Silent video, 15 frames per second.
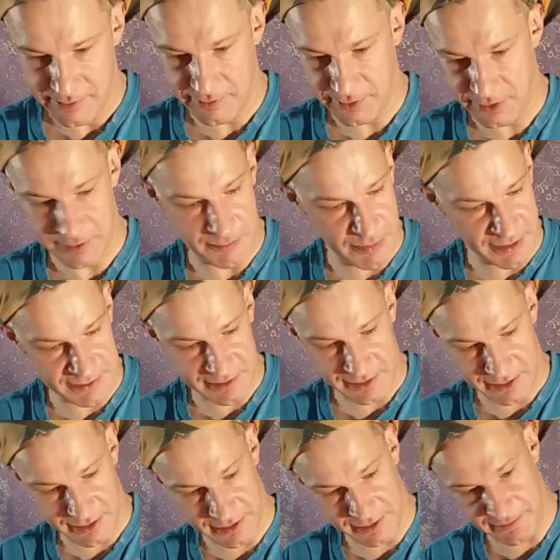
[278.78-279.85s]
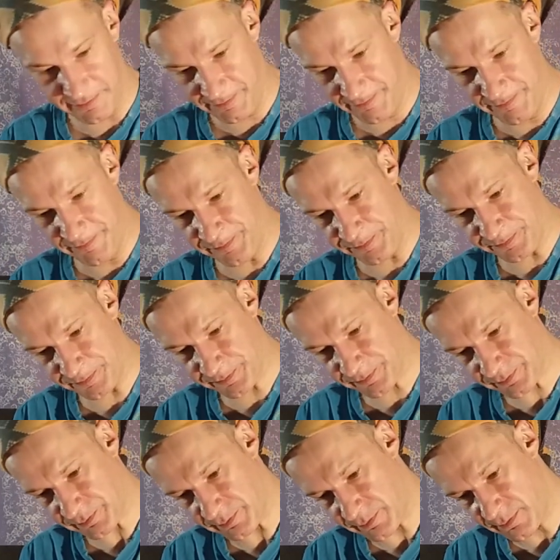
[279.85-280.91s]
which is basically
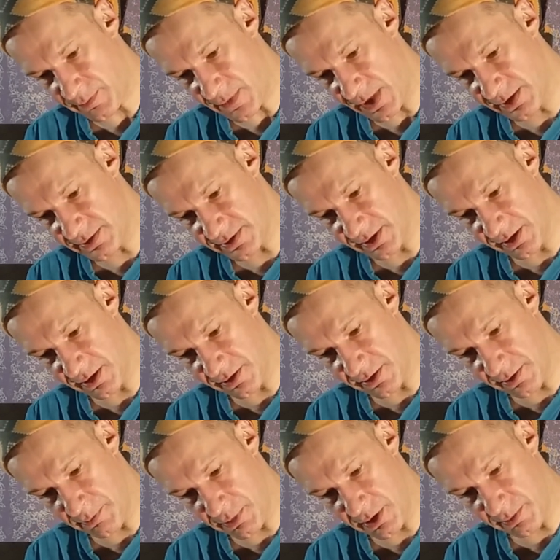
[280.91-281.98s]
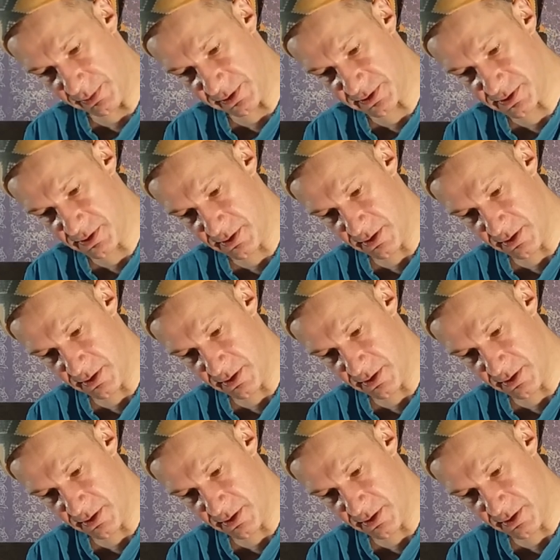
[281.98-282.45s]
sticking the paper